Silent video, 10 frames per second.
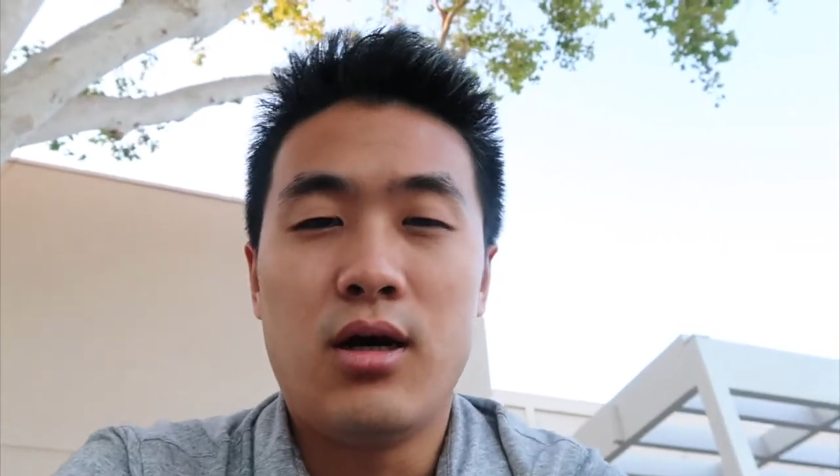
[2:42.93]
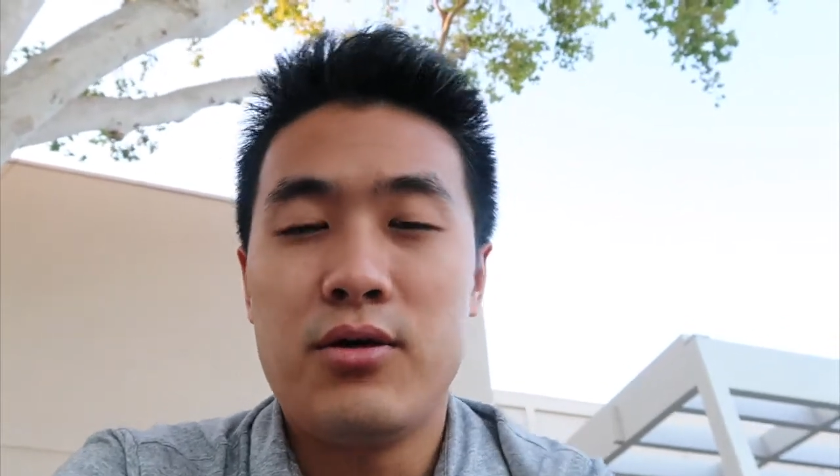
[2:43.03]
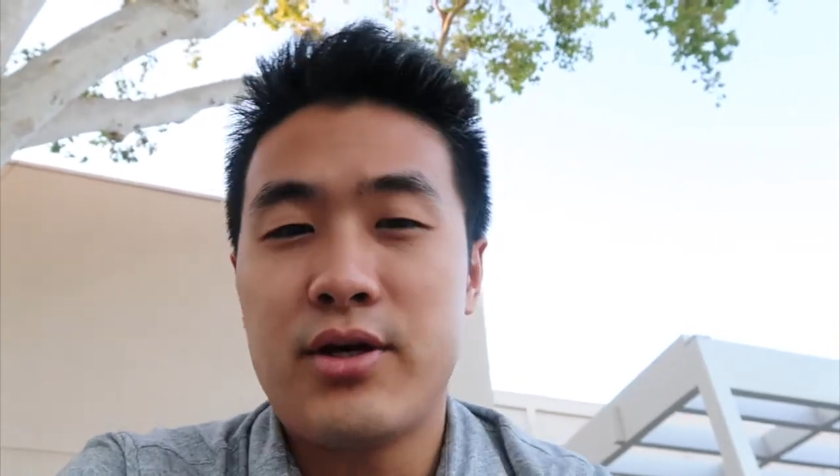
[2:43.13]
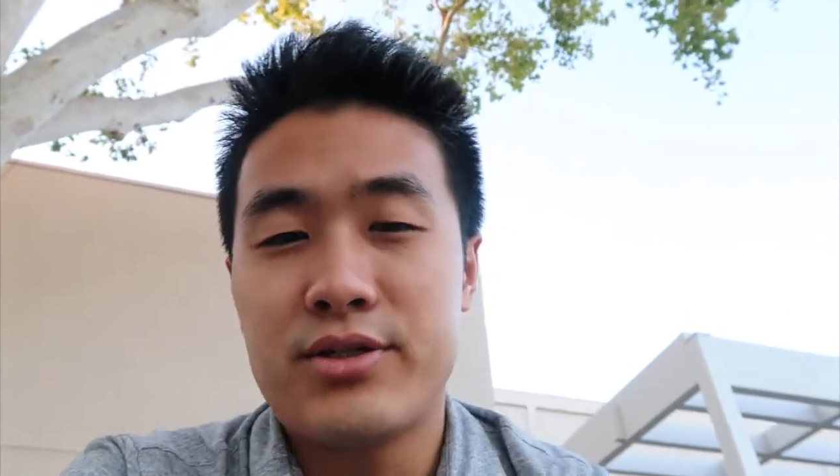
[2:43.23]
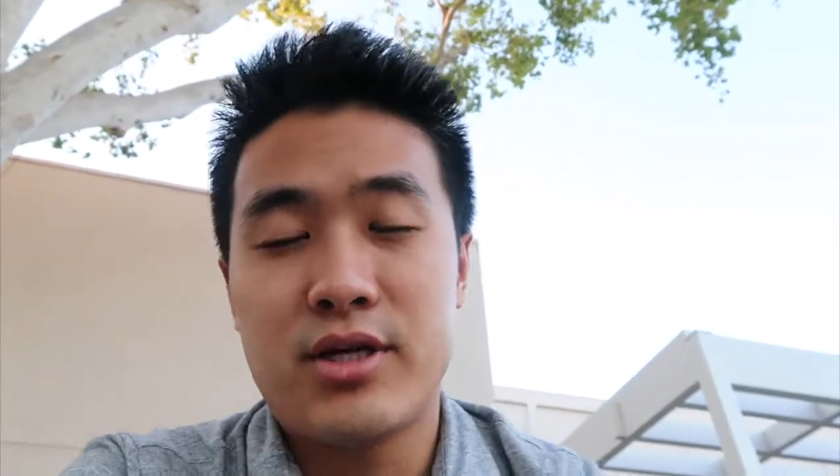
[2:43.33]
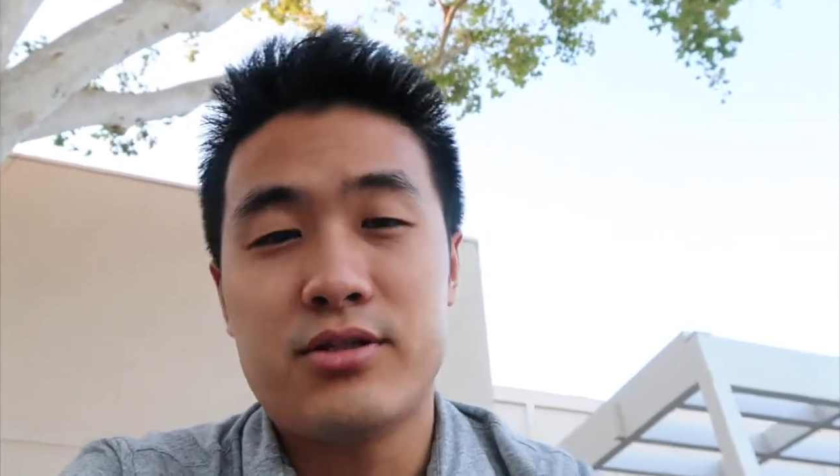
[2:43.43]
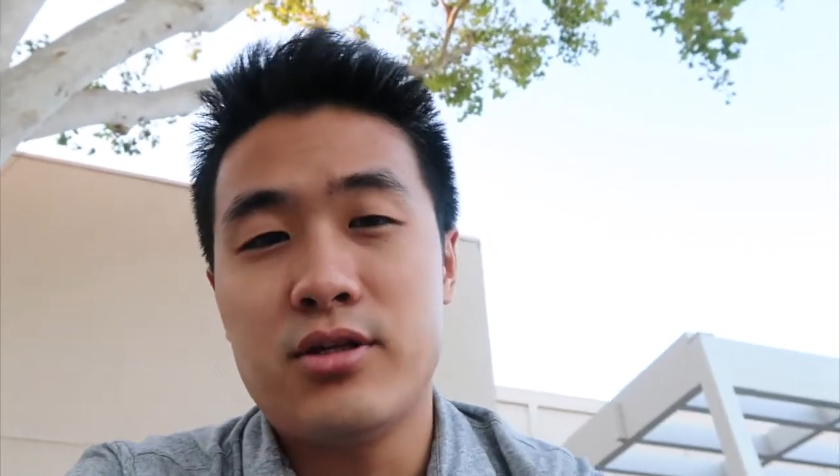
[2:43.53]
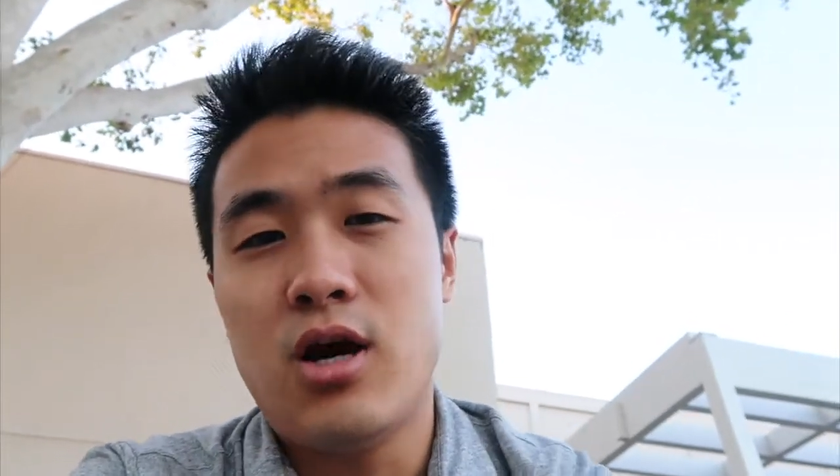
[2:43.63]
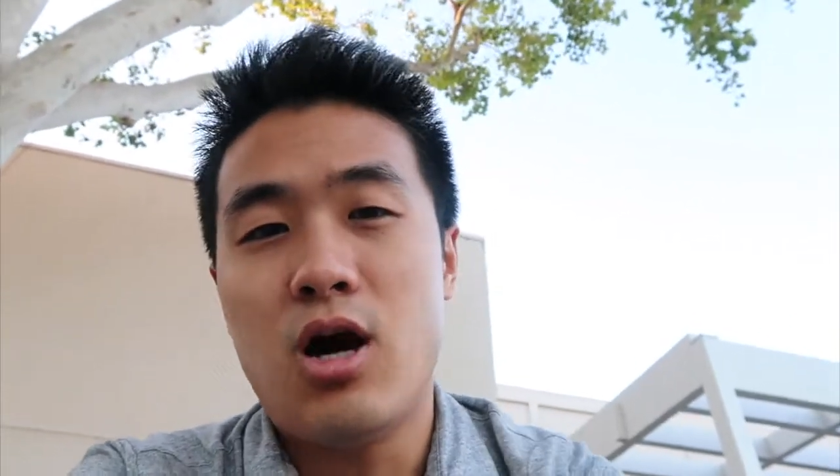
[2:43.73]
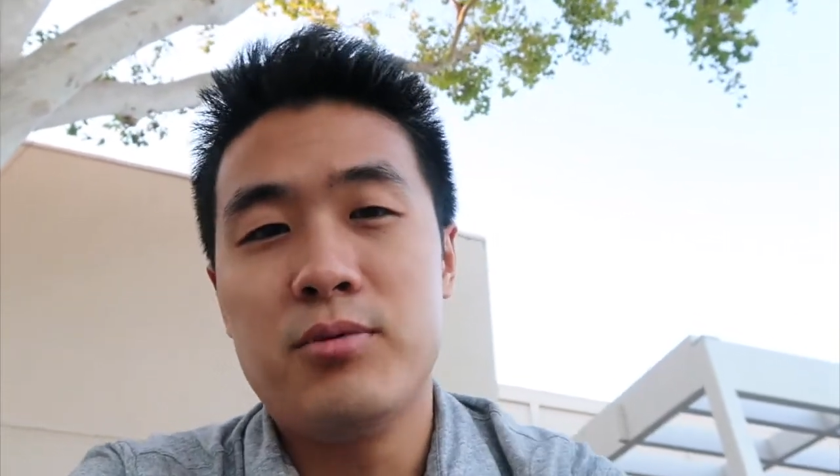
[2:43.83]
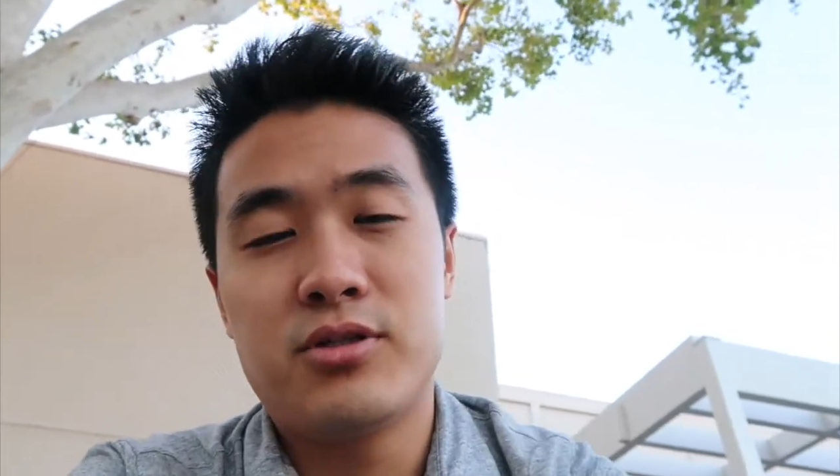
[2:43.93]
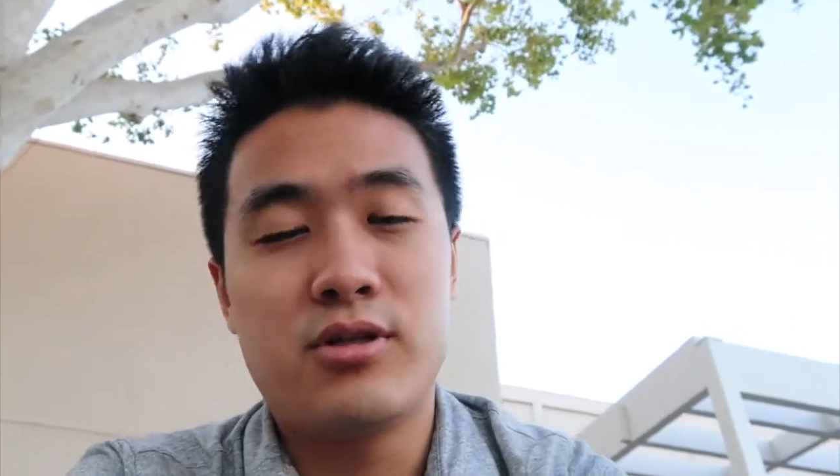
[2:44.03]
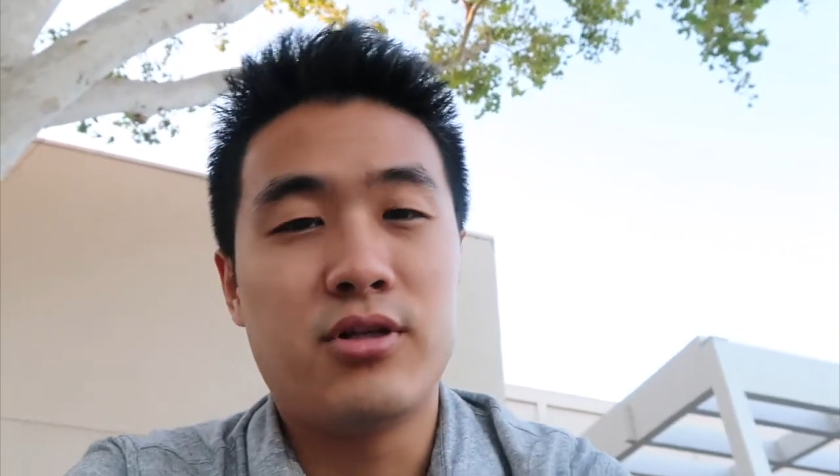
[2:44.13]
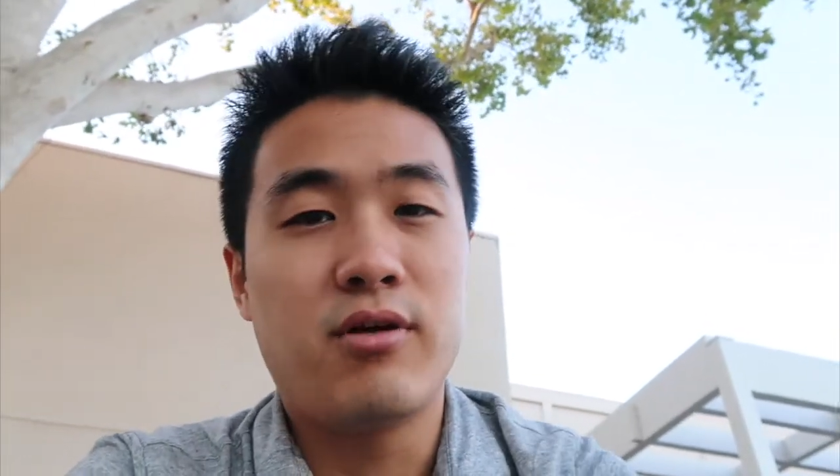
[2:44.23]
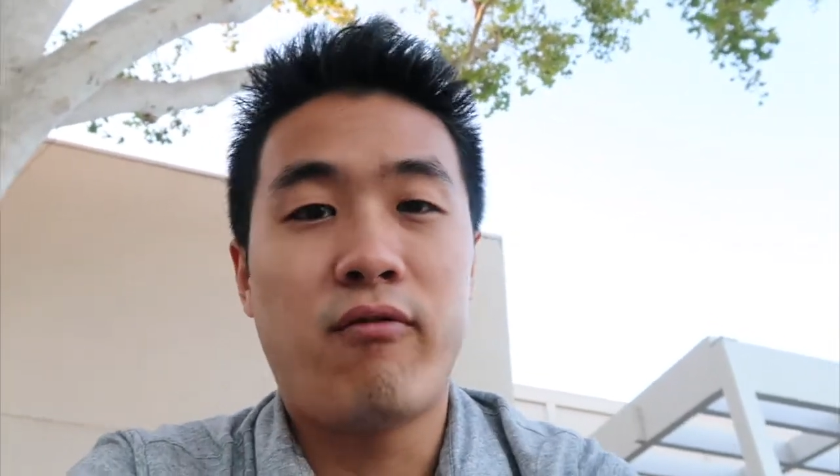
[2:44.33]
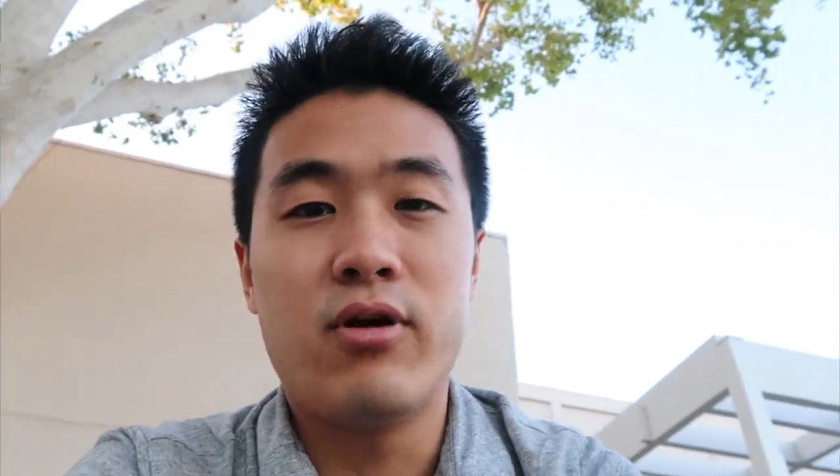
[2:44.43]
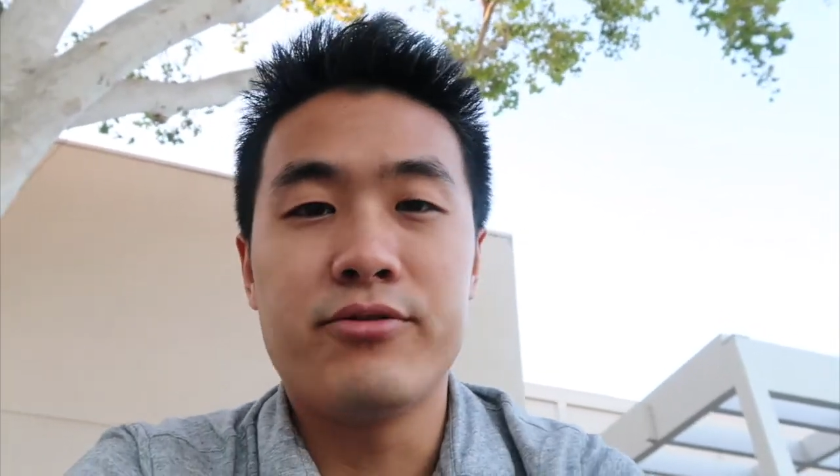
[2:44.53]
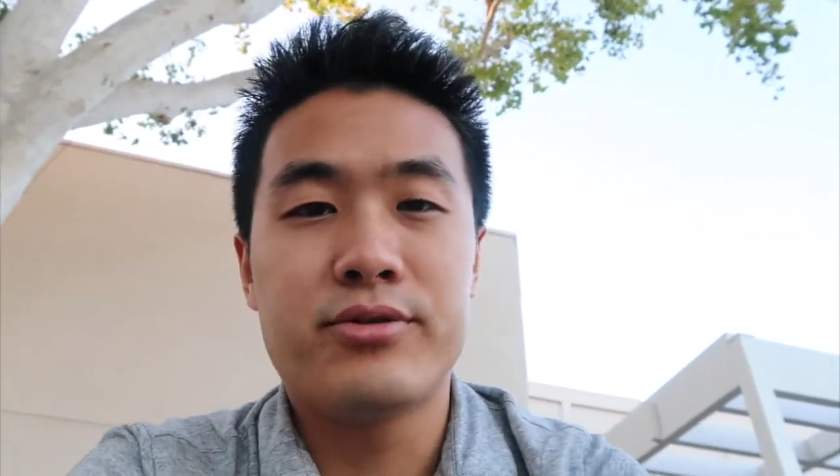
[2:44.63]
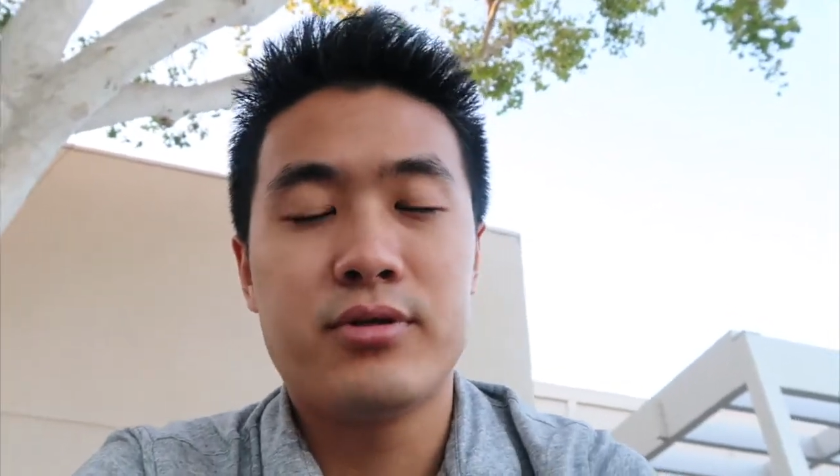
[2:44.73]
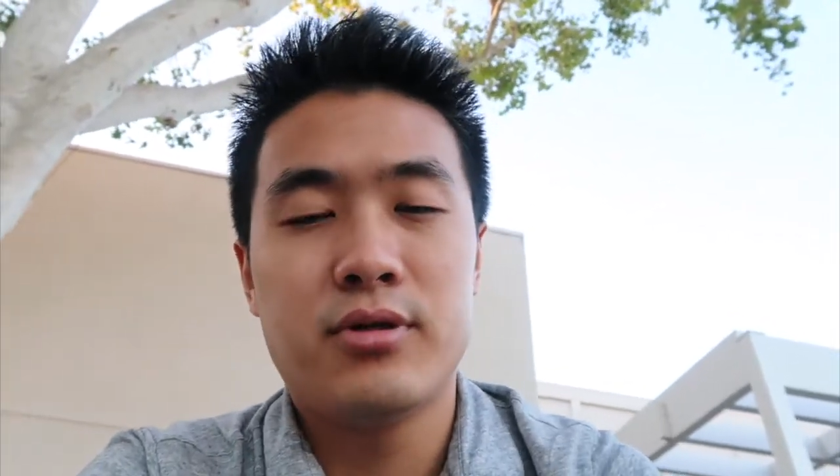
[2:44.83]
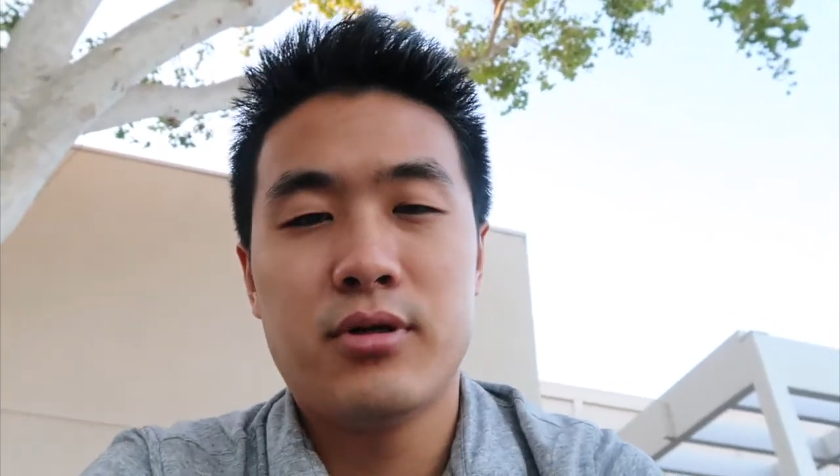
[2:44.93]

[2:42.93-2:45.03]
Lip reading: You guys can see the obvious difference.